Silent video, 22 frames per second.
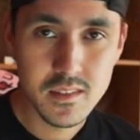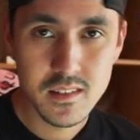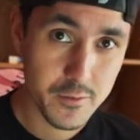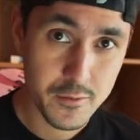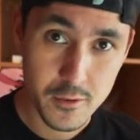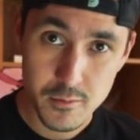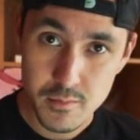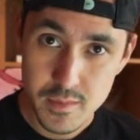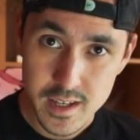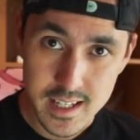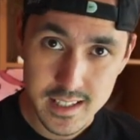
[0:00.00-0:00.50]

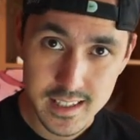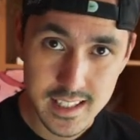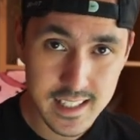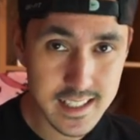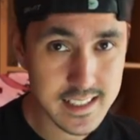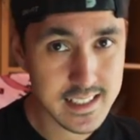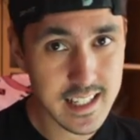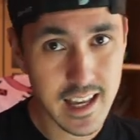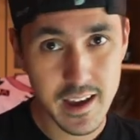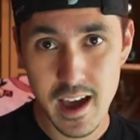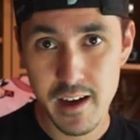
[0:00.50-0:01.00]
For me at
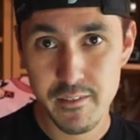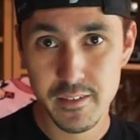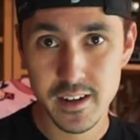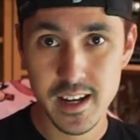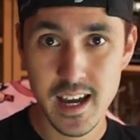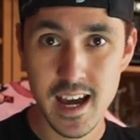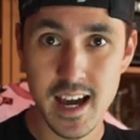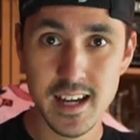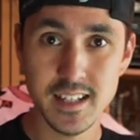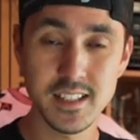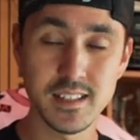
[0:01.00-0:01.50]
least, I haven't
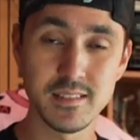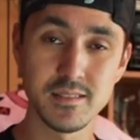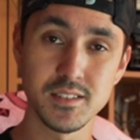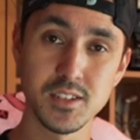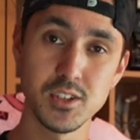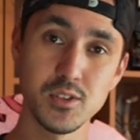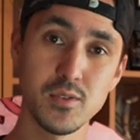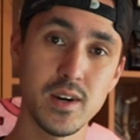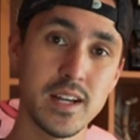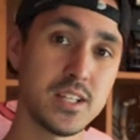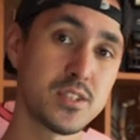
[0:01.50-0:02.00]
had to
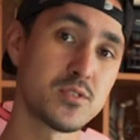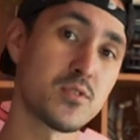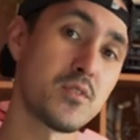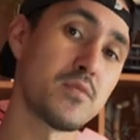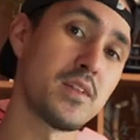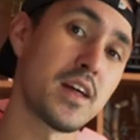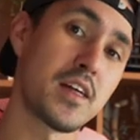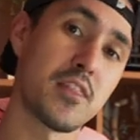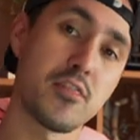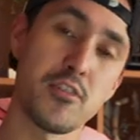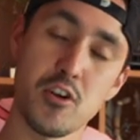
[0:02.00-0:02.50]
do any sort of
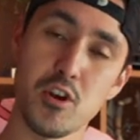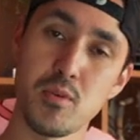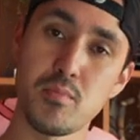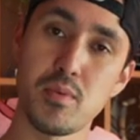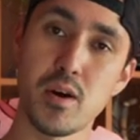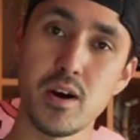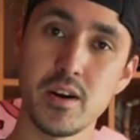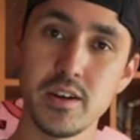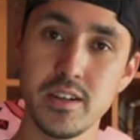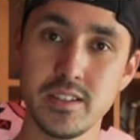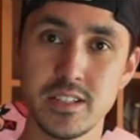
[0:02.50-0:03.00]
like third
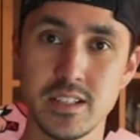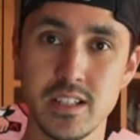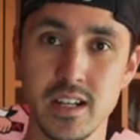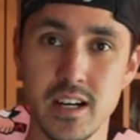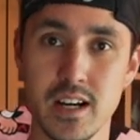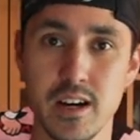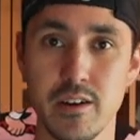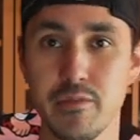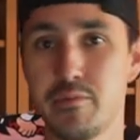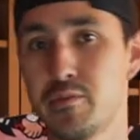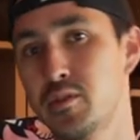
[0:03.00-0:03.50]
party
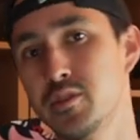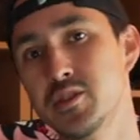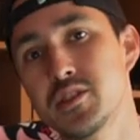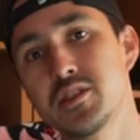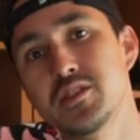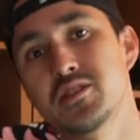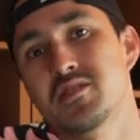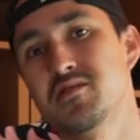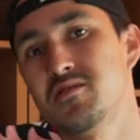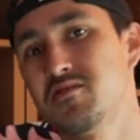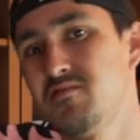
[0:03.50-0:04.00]
stuff or
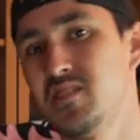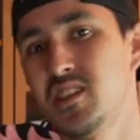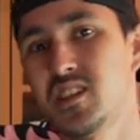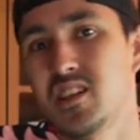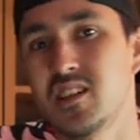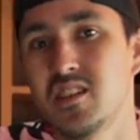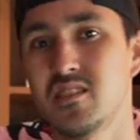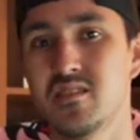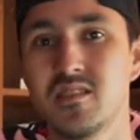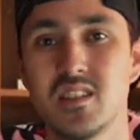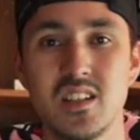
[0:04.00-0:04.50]
just, you
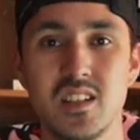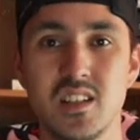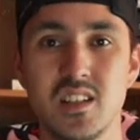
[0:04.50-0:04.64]
know,